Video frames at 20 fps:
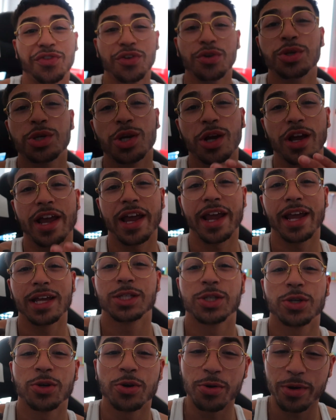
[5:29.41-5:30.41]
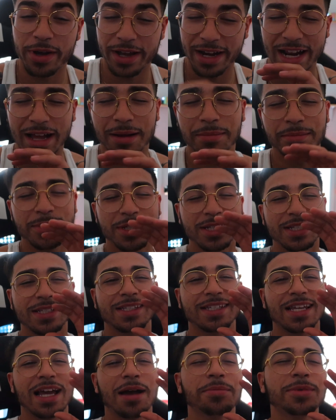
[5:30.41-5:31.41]
Future Angel, and I'm
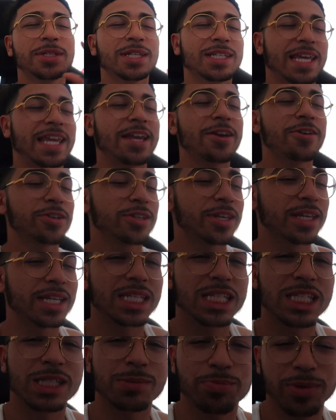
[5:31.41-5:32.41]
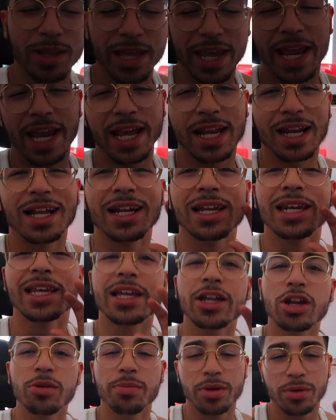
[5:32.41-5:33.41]
just here to explain a
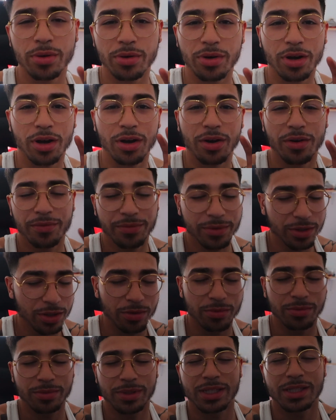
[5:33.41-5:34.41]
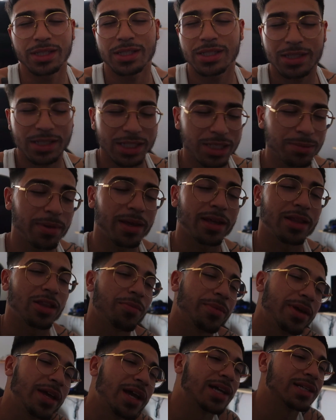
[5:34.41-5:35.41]
little bit. Of, you know, just explain a
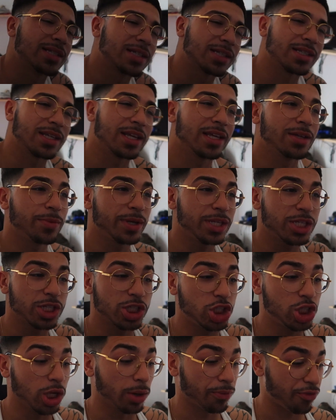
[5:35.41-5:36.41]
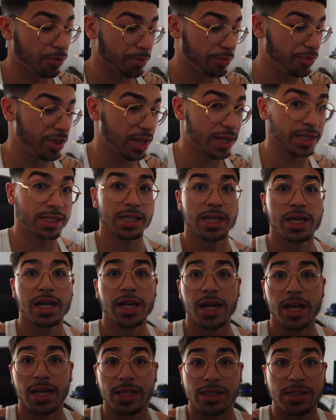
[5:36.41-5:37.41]
little bit, guys. Because we just jumped from this
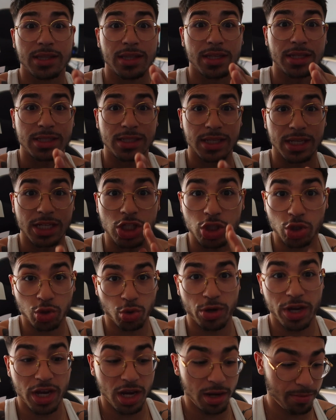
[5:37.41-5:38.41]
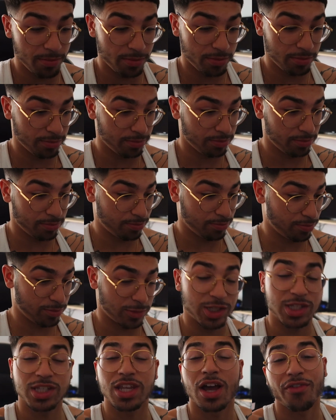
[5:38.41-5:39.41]
to this extreme
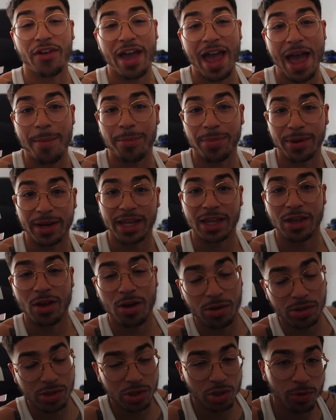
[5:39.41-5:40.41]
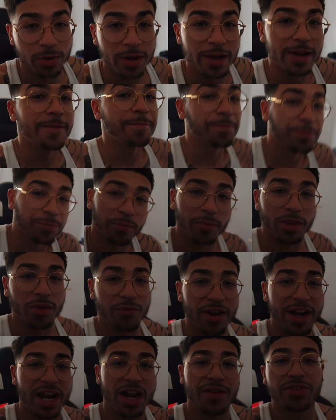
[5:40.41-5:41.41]
stuff happening, y'all. So
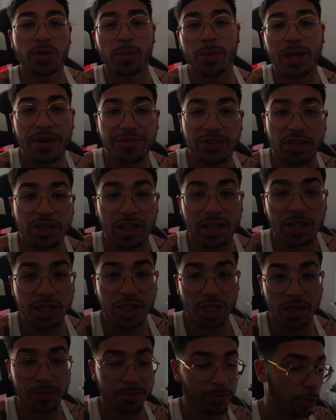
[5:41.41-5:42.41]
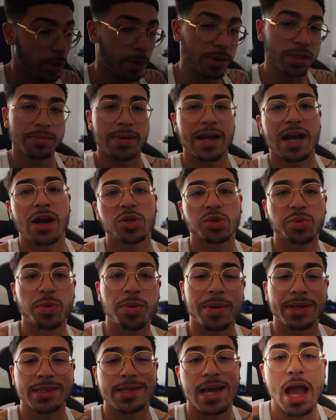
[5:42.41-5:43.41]
right after we left the dealership, we went to my house
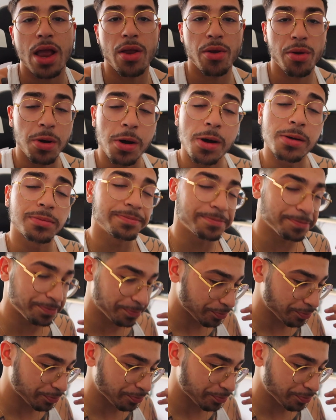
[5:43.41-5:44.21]
with my tire on.